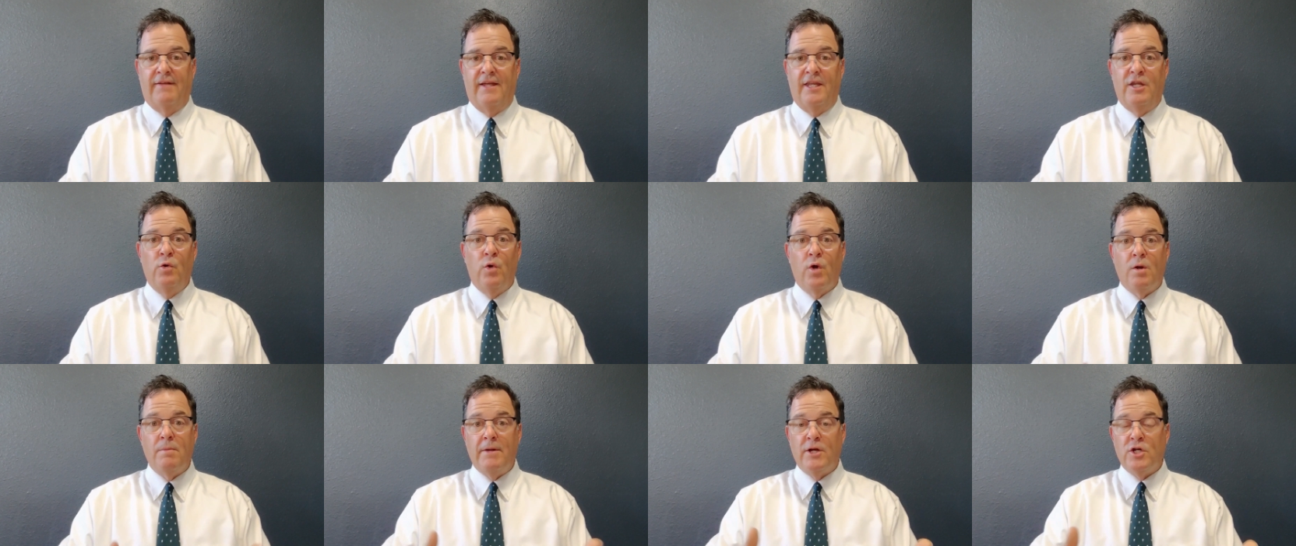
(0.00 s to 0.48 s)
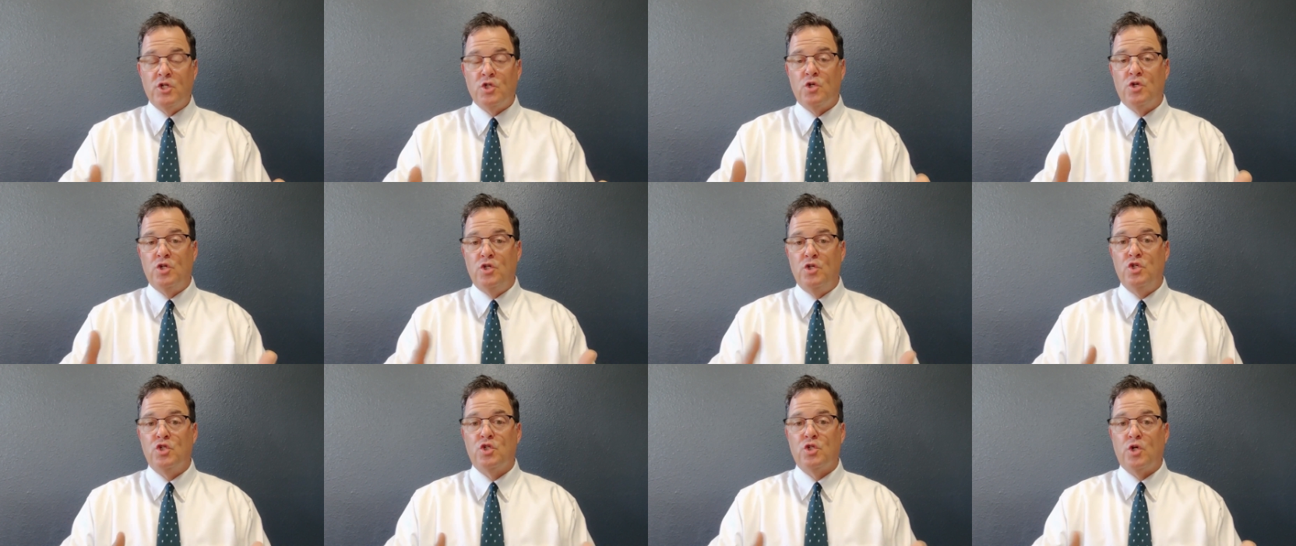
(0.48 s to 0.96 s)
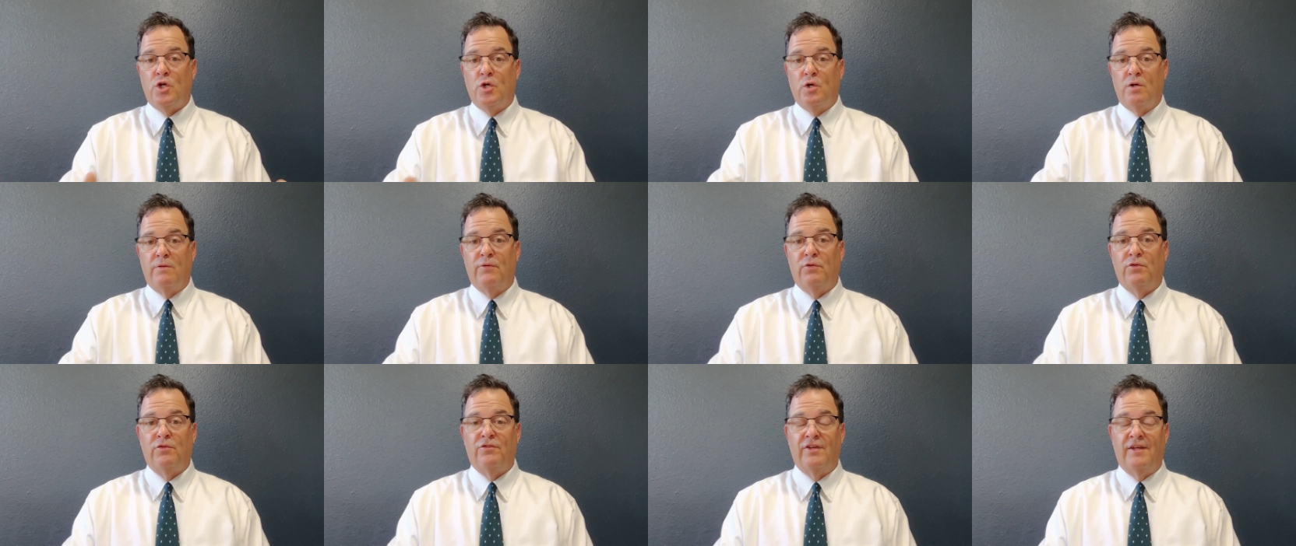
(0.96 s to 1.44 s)
And you want to make sure you start your
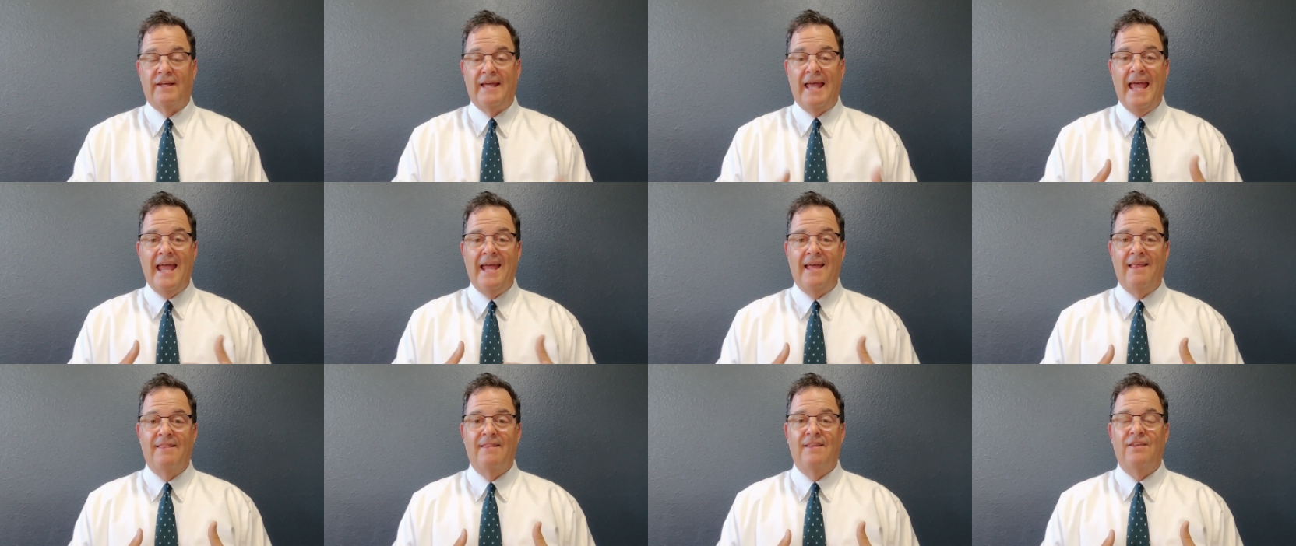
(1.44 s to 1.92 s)
interview saying, hey,